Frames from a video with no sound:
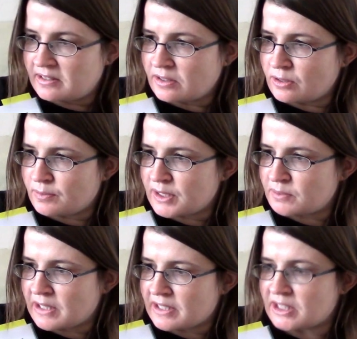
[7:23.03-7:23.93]
Whole wheat
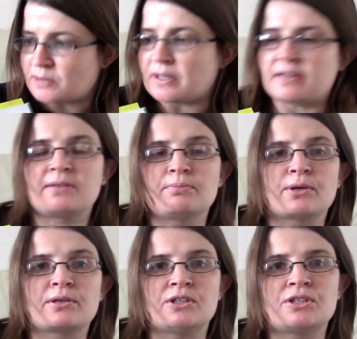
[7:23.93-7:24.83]
spaghetti, sprouting,
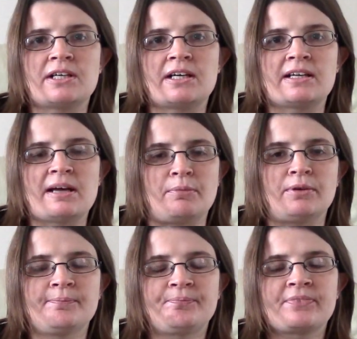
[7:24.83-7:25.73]
broccoli, chilli and
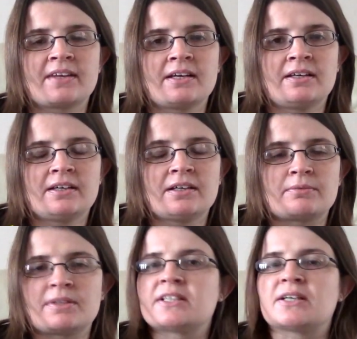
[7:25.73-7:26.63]
lemon,
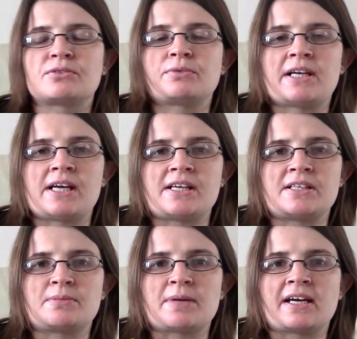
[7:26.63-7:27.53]
which sounds really easy
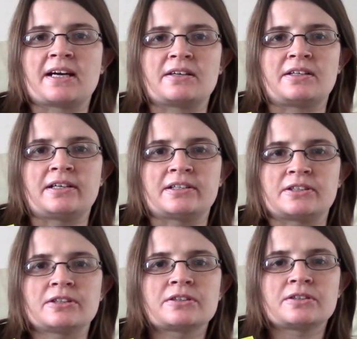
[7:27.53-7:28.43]
to make and
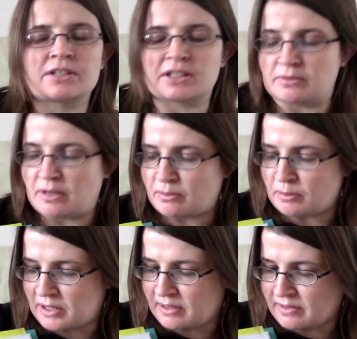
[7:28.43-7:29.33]
delicious. So I will
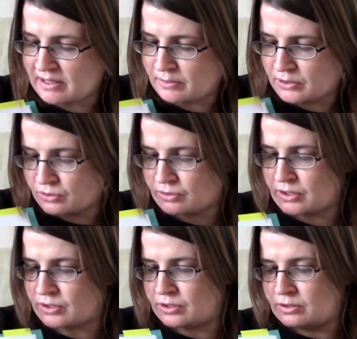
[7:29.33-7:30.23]
be giving that one a try
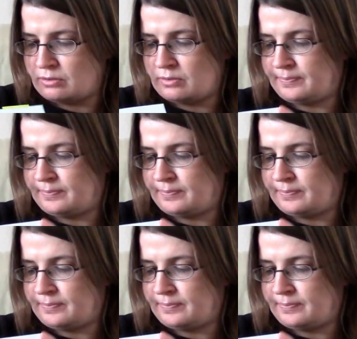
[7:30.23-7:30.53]
soon.